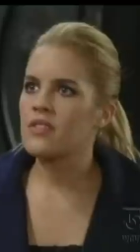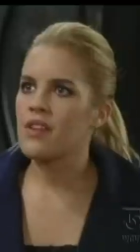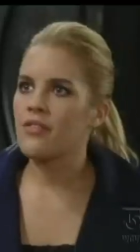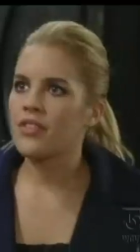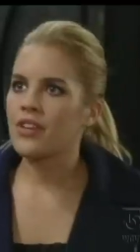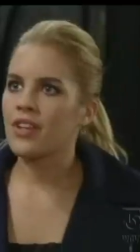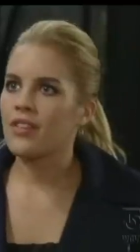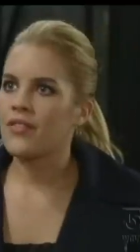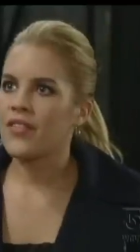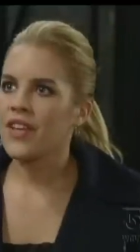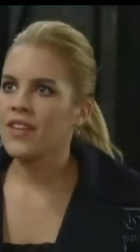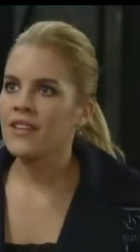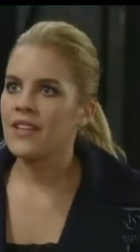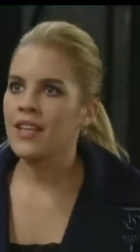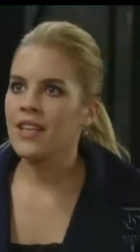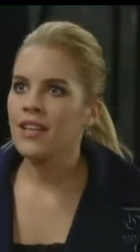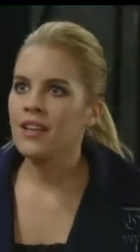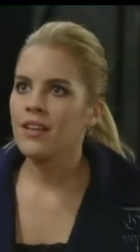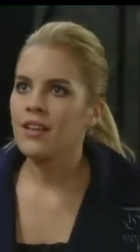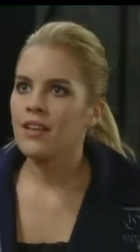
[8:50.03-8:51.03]
was never
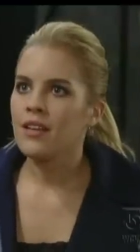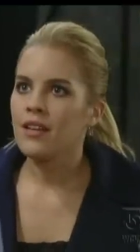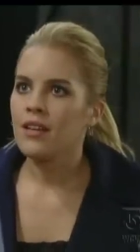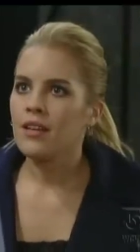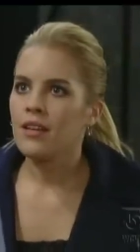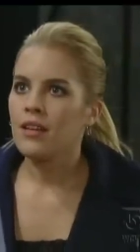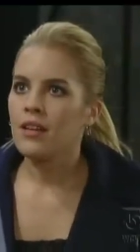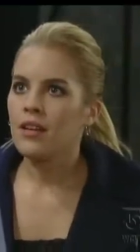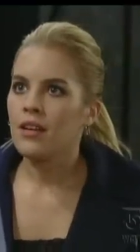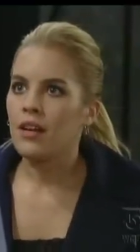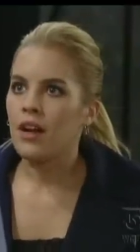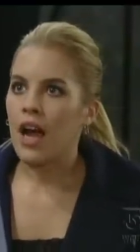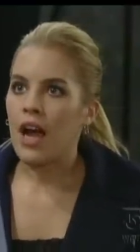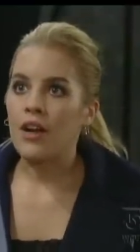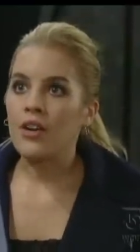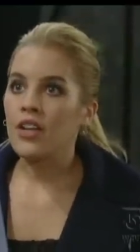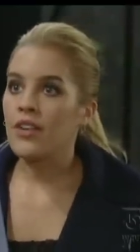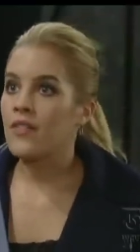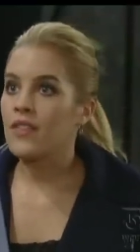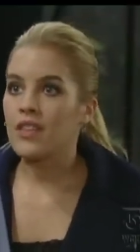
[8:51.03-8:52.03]
convicted.
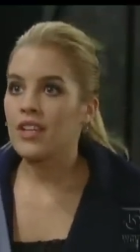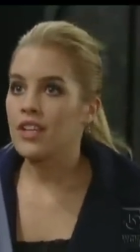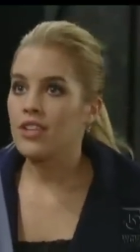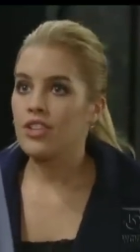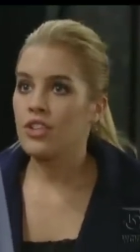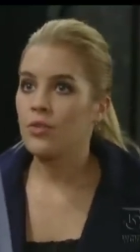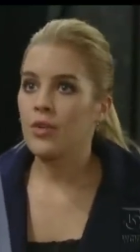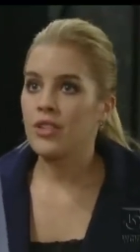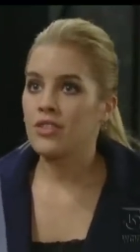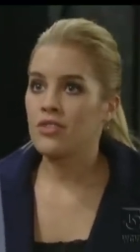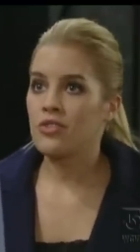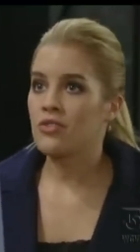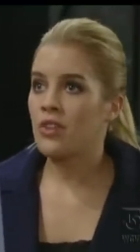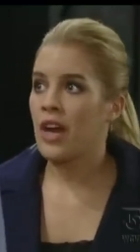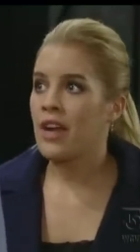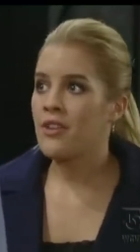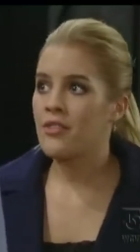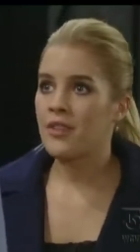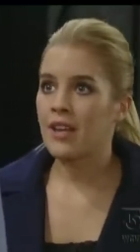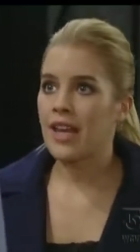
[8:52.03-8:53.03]
I don't even think she went to
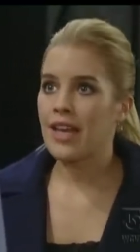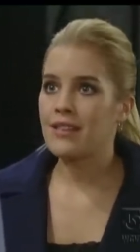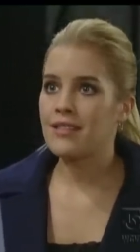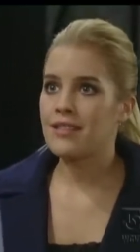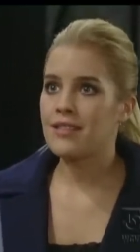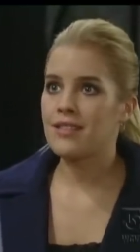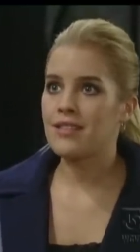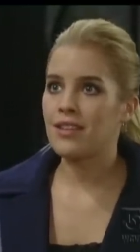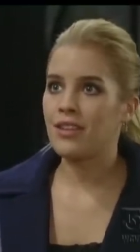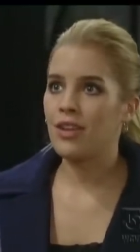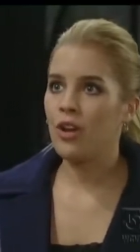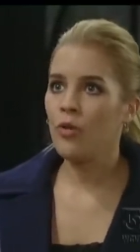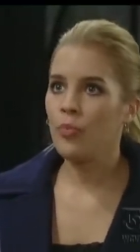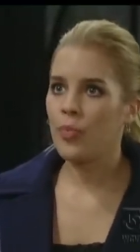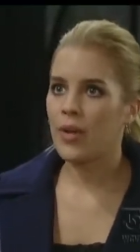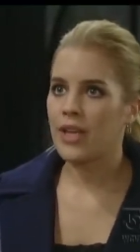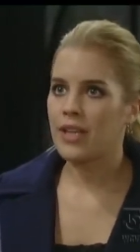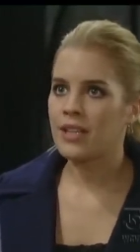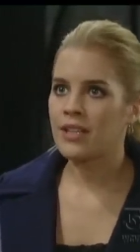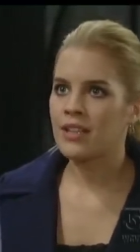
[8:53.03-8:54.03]
trial. The case is still
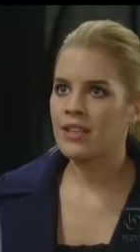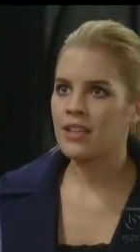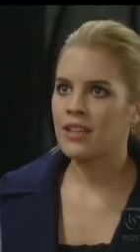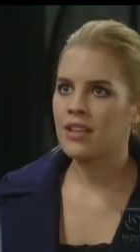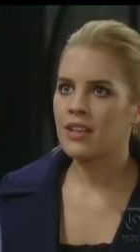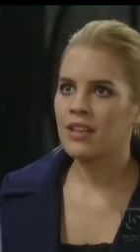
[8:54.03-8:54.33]
open.